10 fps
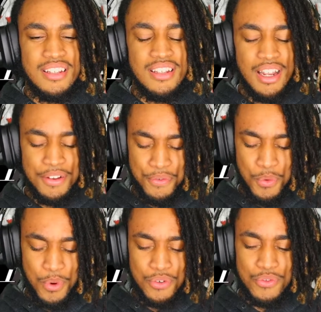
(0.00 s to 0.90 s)
Like, for
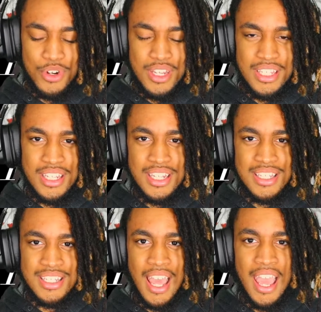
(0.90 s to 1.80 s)
what reason is
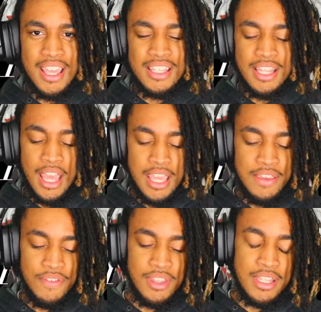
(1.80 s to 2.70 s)
that
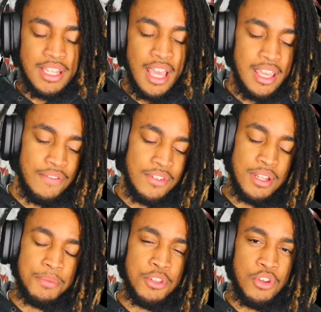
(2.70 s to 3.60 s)
even
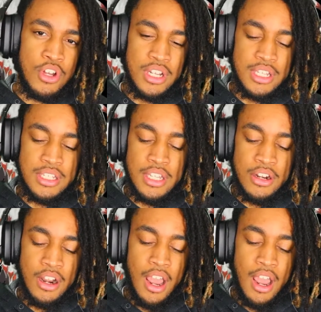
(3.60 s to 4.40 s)
something you're gonna consider?